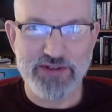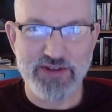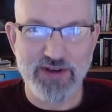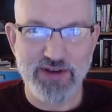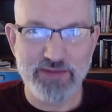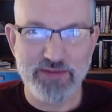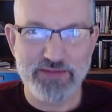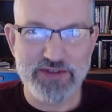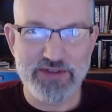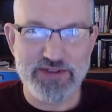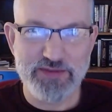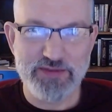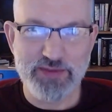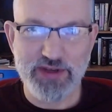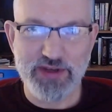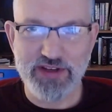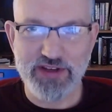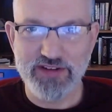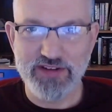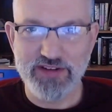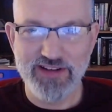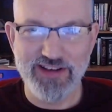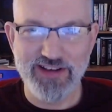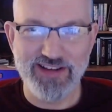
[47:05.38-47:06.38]
Get my
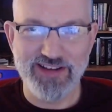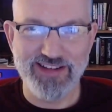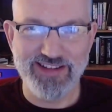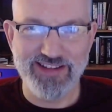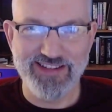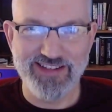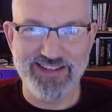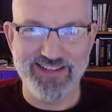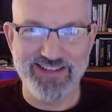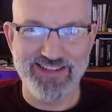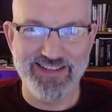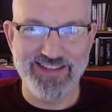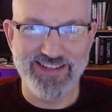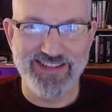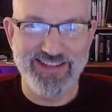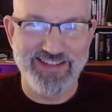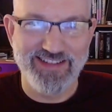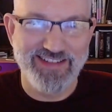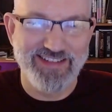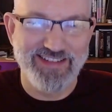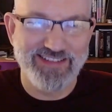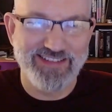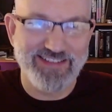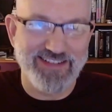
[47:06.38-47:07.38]
grinder out. I know.
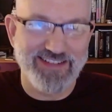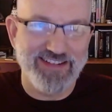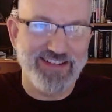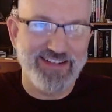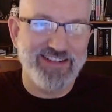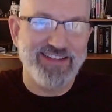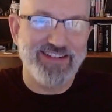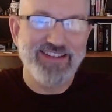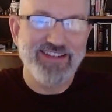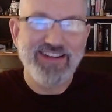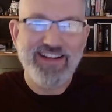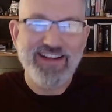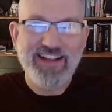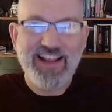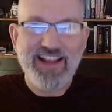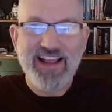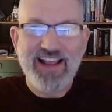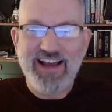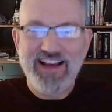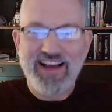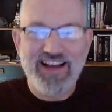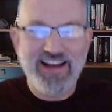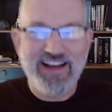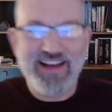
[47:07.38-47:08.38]
I really wish there was
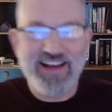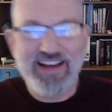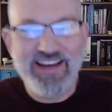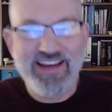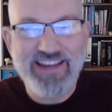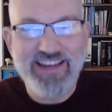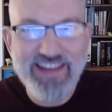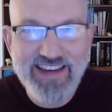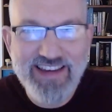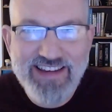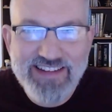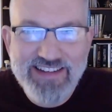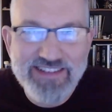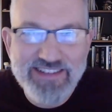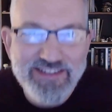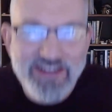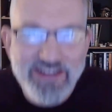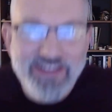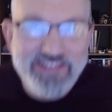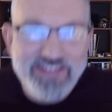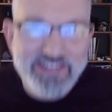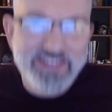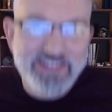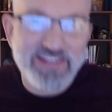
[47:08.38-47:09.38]
a way to
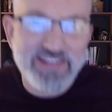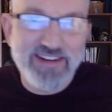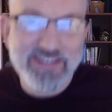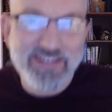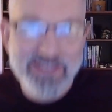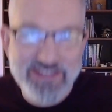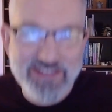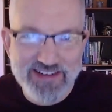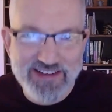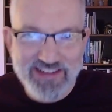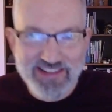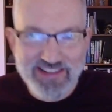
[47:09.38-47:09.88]
augment that. I mean, it's